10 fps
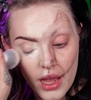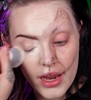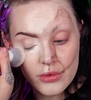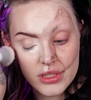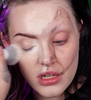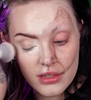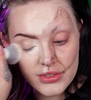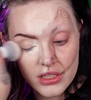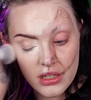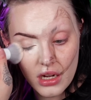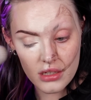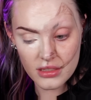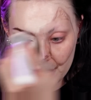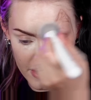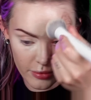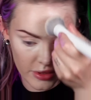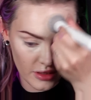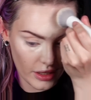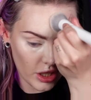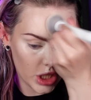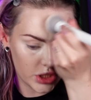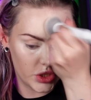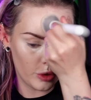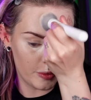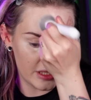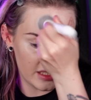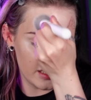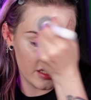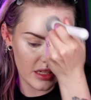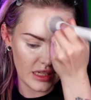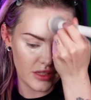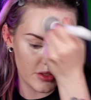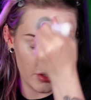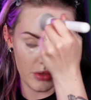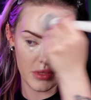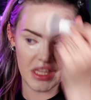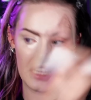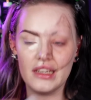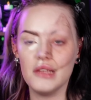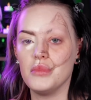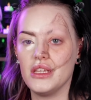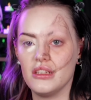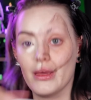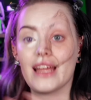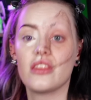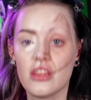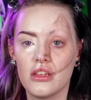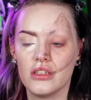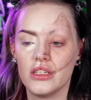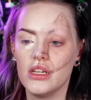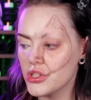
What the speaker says: And it was after Artemis was like adopted into the Olympian pantheon,